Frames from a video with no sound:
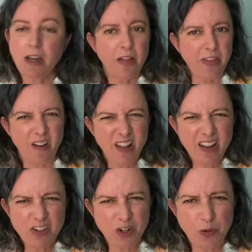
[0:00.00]
They all have
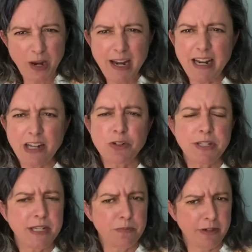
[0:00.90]
great,
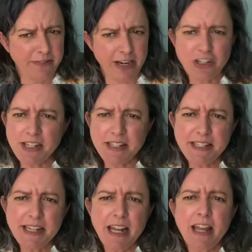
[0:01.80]
interesting professions
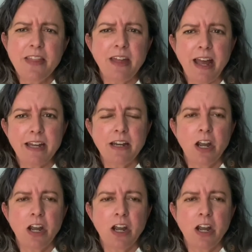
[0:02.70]
that